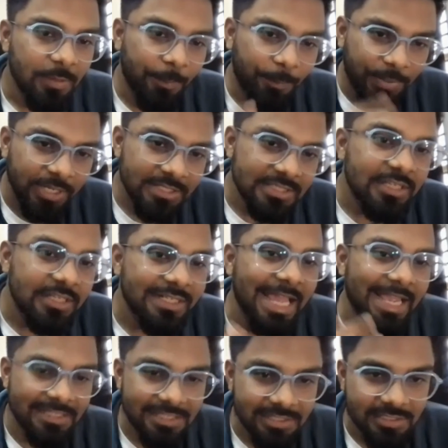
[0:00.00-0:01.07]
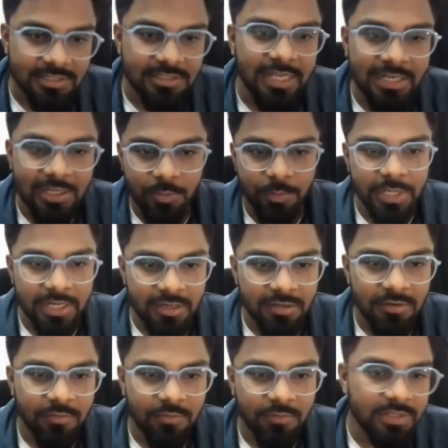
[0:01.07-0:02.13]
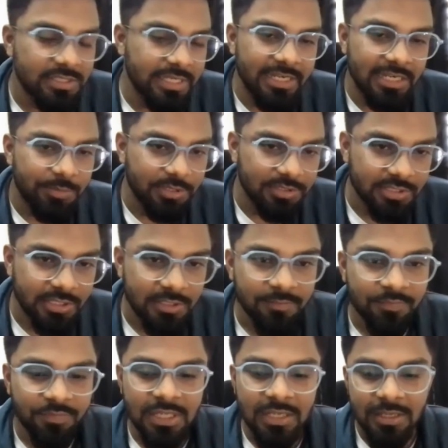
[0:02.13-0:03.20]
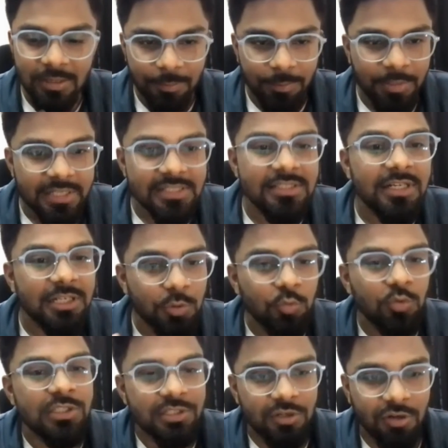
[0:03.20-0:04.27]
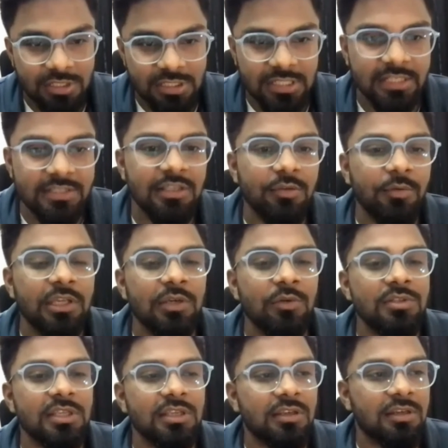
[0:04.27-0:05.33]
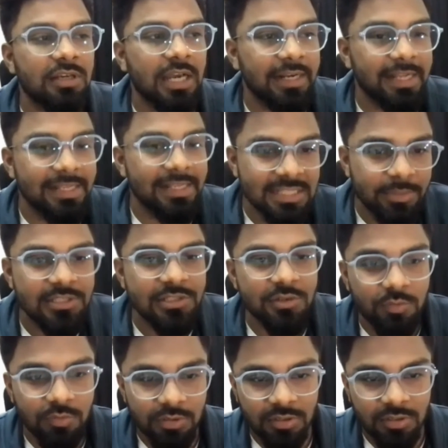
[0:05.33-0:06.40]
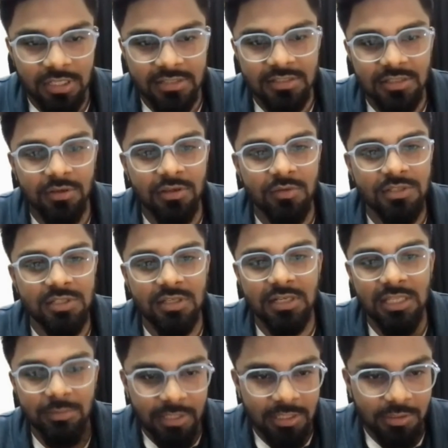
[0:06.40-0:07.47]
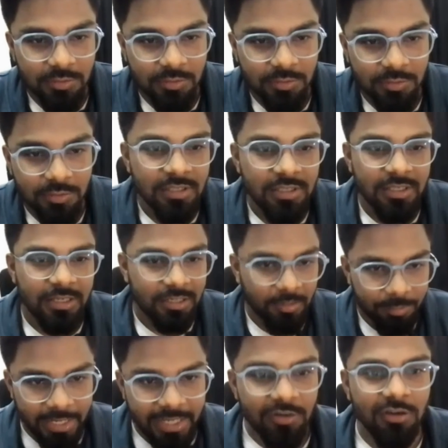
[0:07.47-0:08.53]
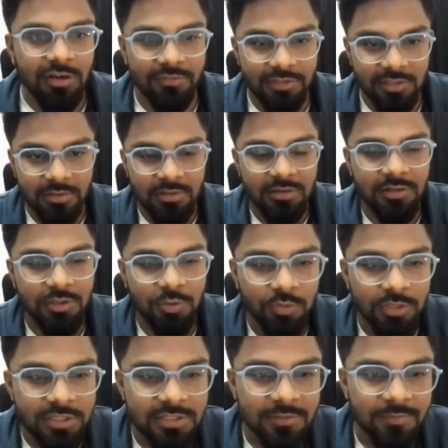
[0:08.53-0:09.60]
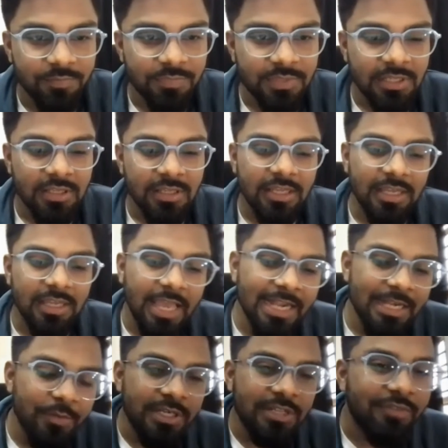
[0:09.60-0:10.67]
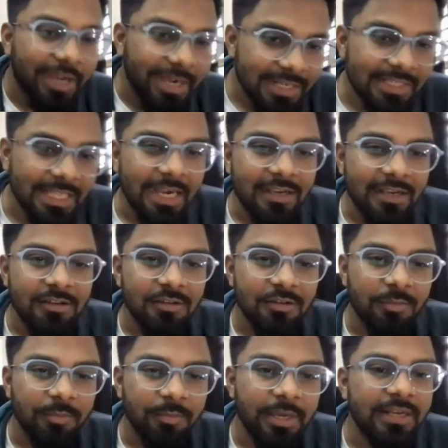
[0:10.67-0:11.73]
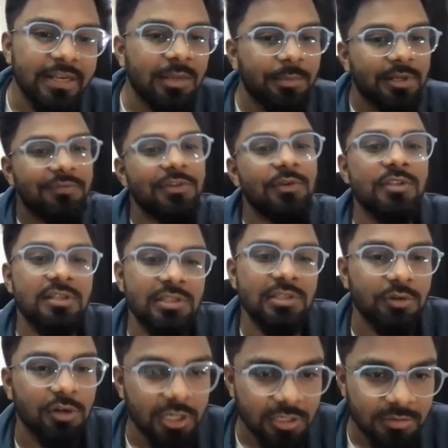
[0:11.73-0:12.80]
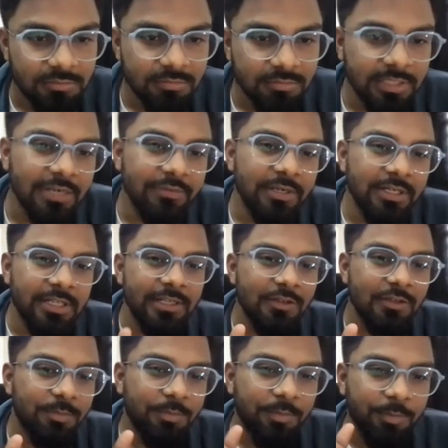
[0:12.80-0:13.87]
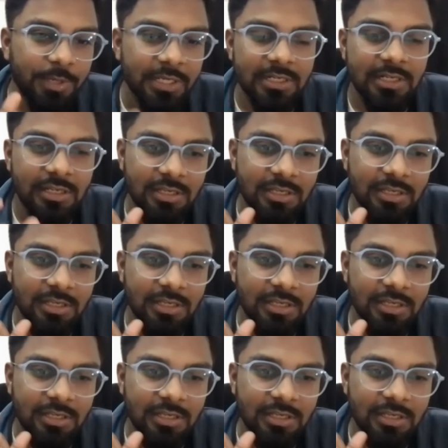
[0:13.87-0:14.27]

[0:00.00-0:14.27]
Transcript: plus the taxes that you paid, which is 80%, plus the tools cost. Let's say you are using an SMS tool, let's say you are using an email tool. Combine all of the tools and you divide that by number of users you got. That will tell you per